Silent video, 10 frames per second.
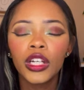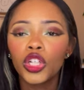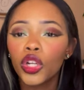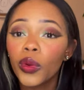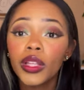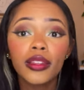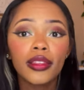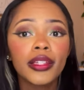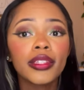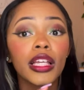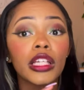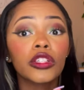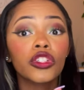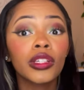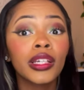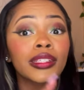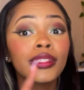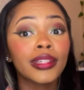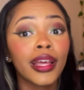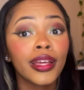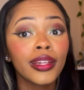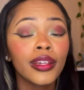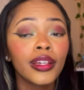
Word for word: knowing the things that she has said